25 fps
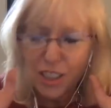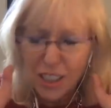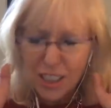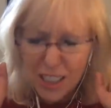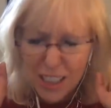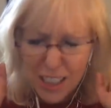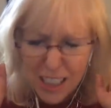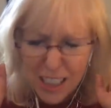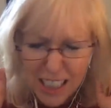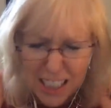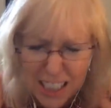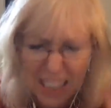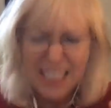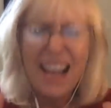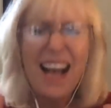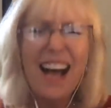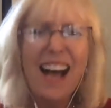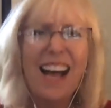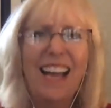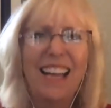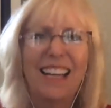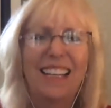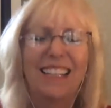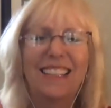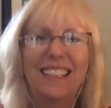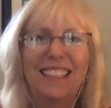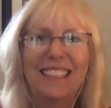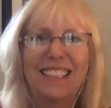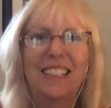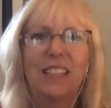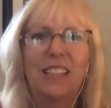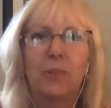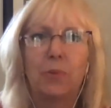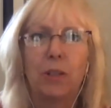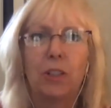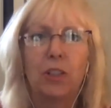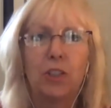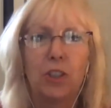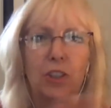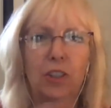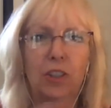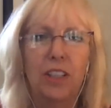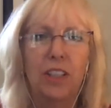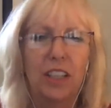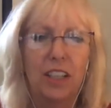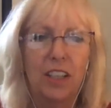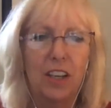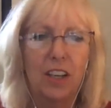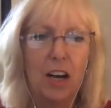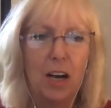decide this is what you're going
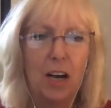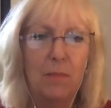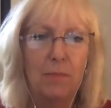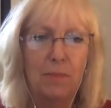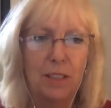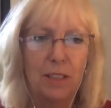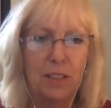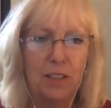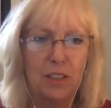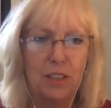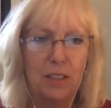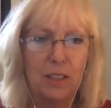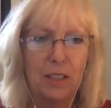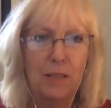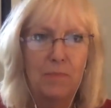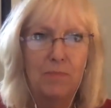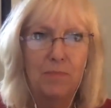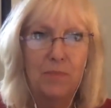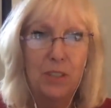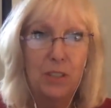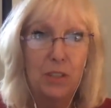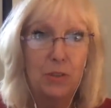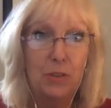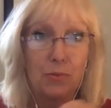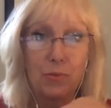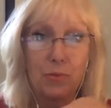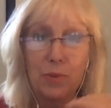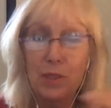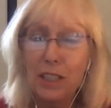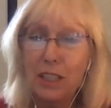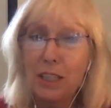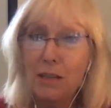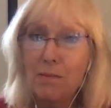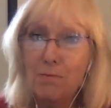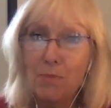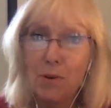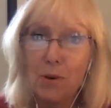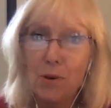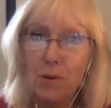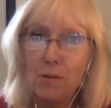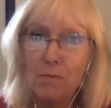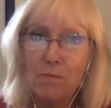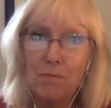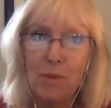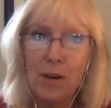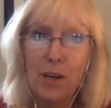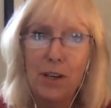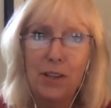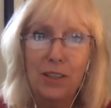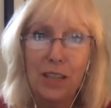to accomplish. This is a really important
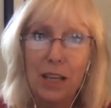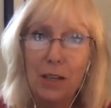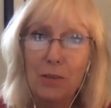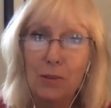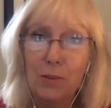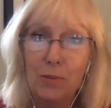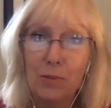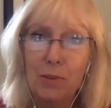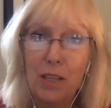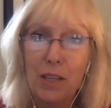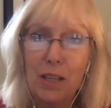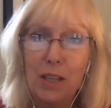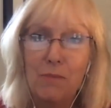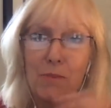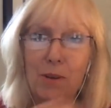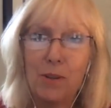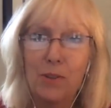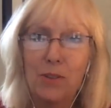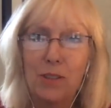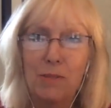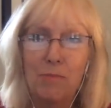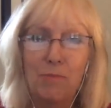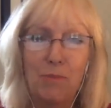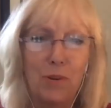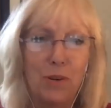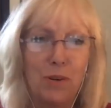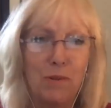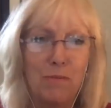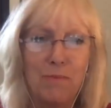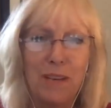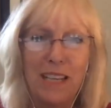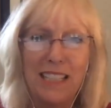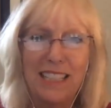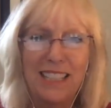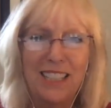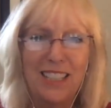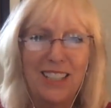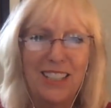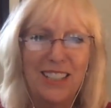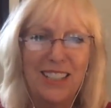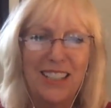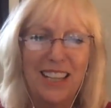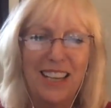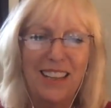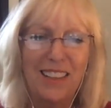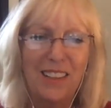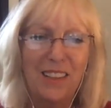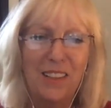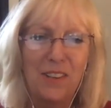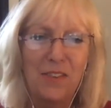part. That was one of the most important messages I
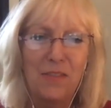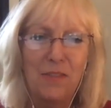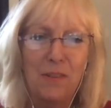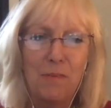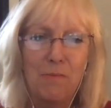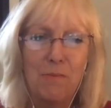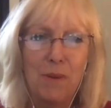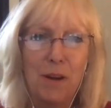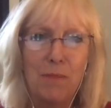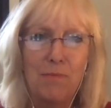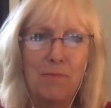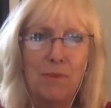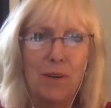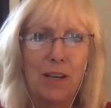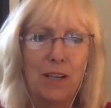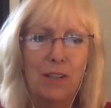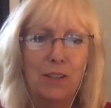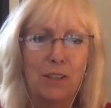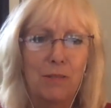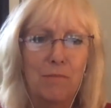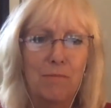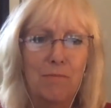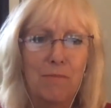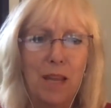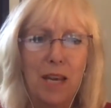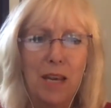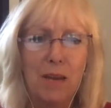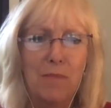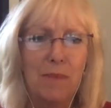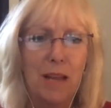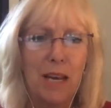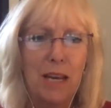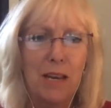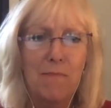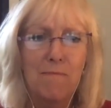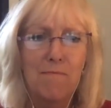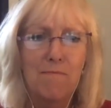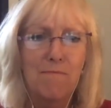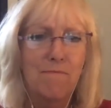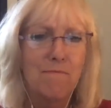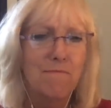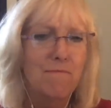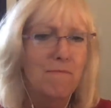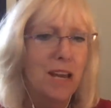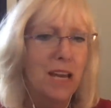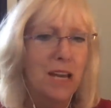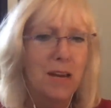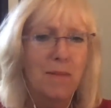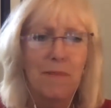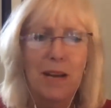learned from Bob Proctor many, many,
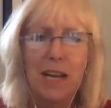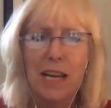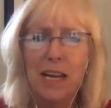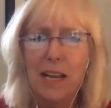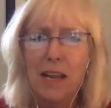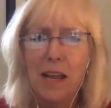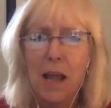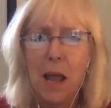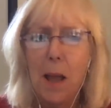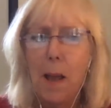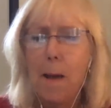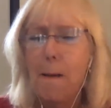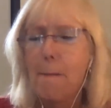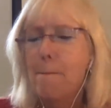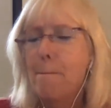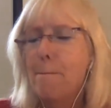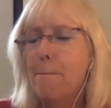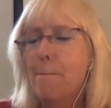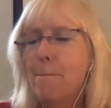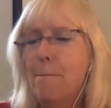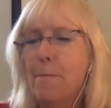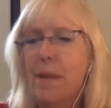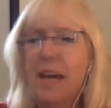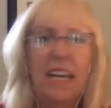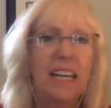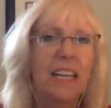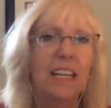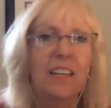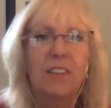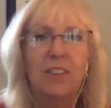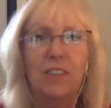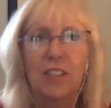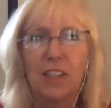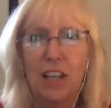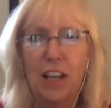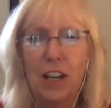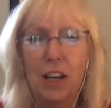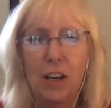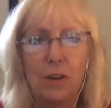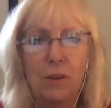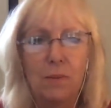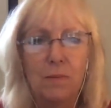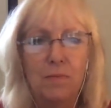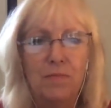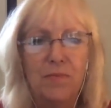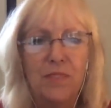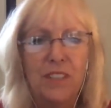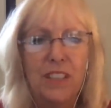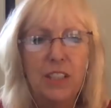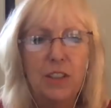many, many, many years ago
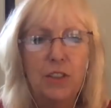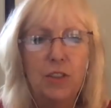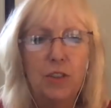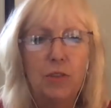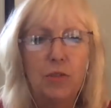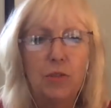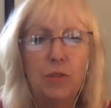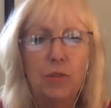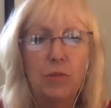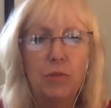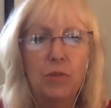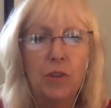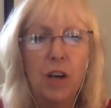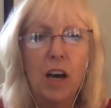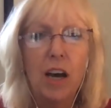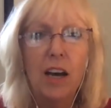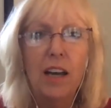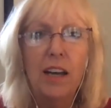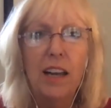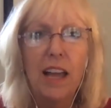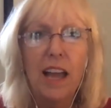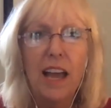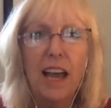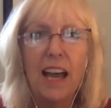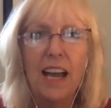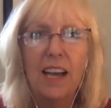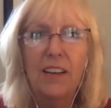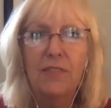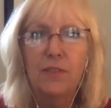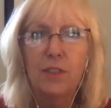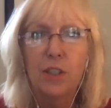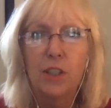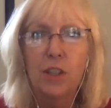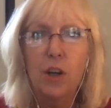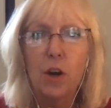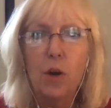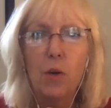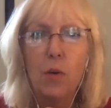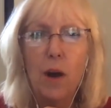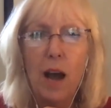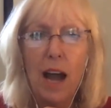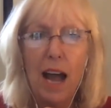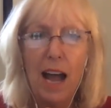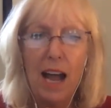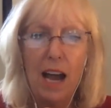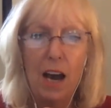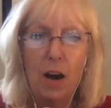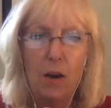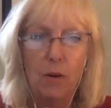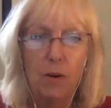is you do not have to know
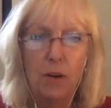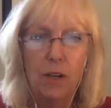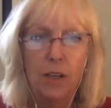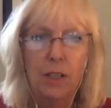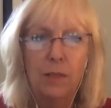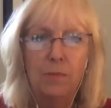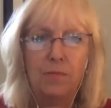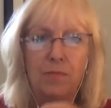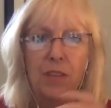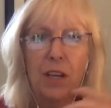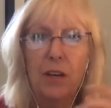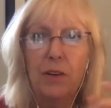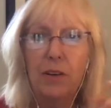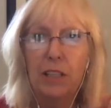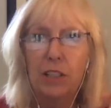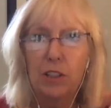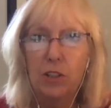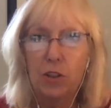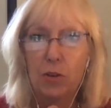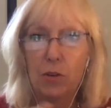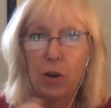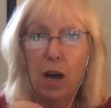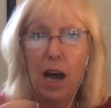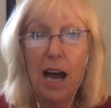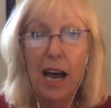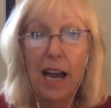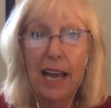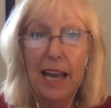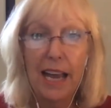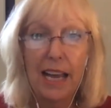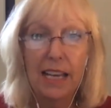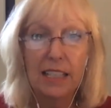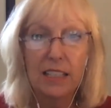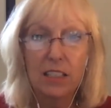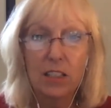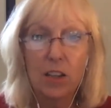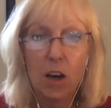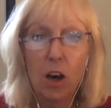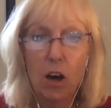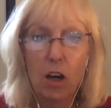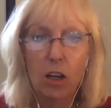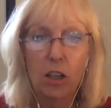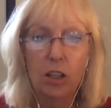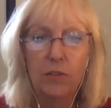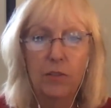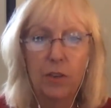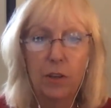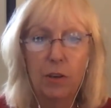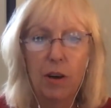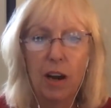how. All right. So I ask all
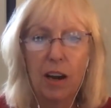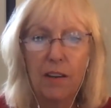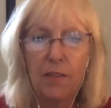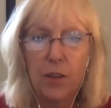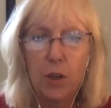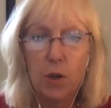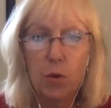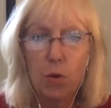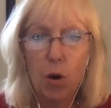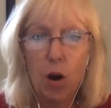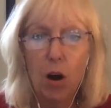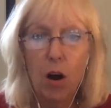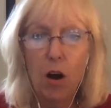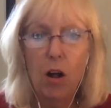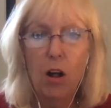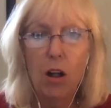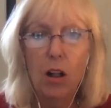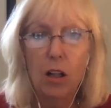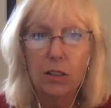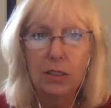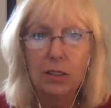of you, have you all